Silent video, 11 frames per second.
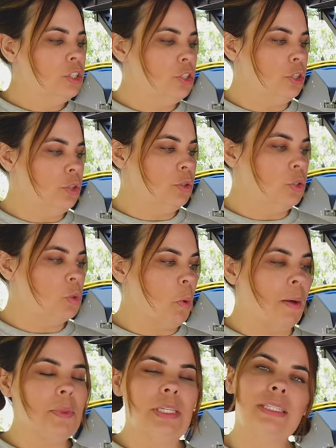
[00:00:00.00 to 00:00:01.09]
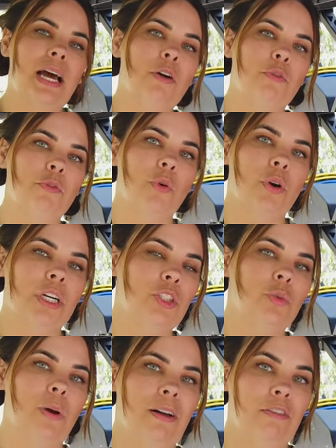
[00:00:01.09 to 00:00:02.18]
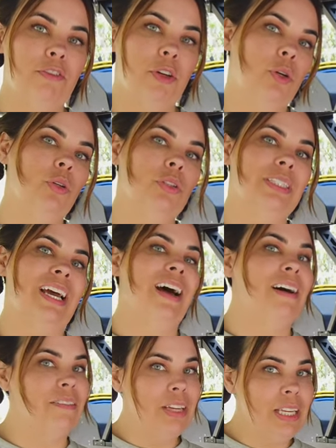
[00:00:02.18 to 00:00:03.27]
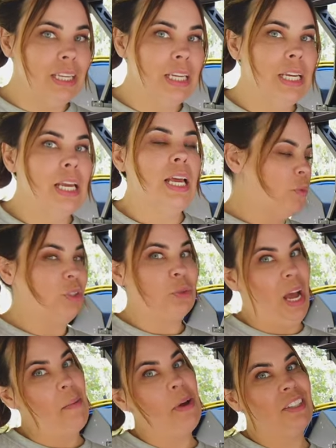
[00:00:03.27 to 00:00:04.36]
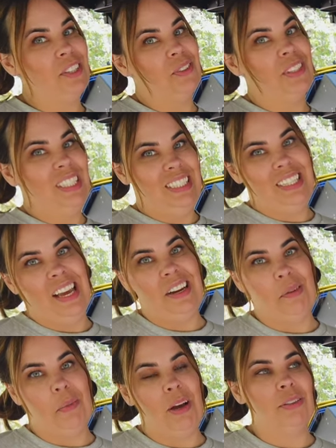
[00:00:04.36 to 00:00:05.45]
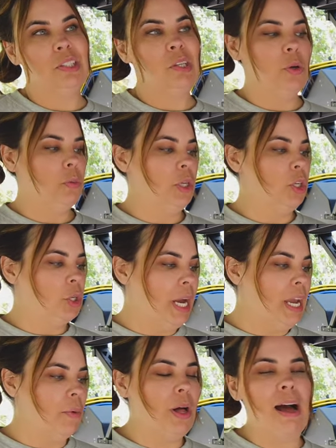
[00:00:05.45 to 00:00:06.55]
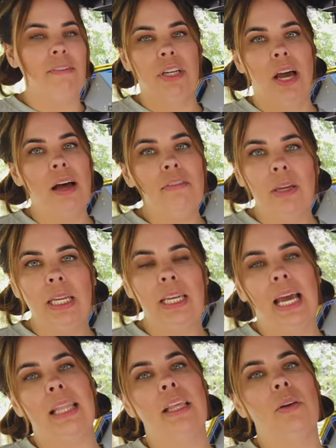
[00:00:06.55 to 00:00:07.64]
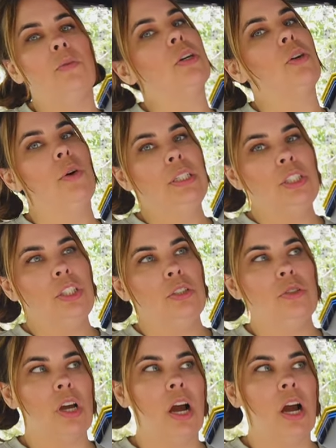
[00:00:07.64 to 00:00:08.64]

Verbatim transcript: to swap this out for a 12 volt oven which I'm actually really excited about. So it'll be great. We'll have an oven and then we're going to use